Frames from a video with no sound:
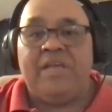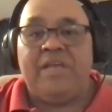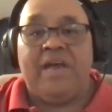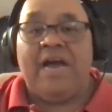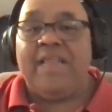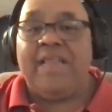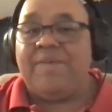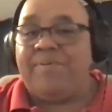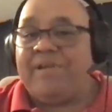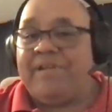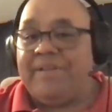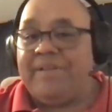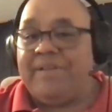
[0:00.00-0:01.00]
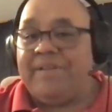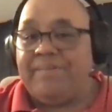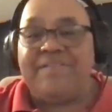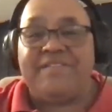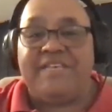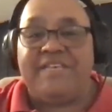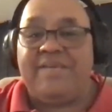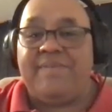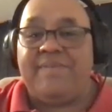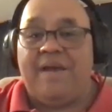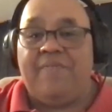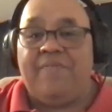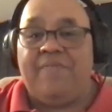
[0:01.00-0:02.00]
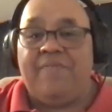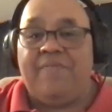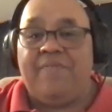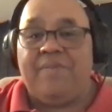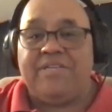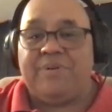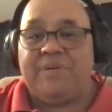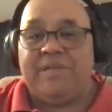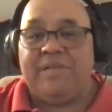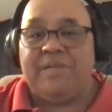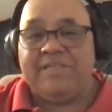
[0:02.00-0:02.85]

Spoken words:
And I like putting the best team out there possible.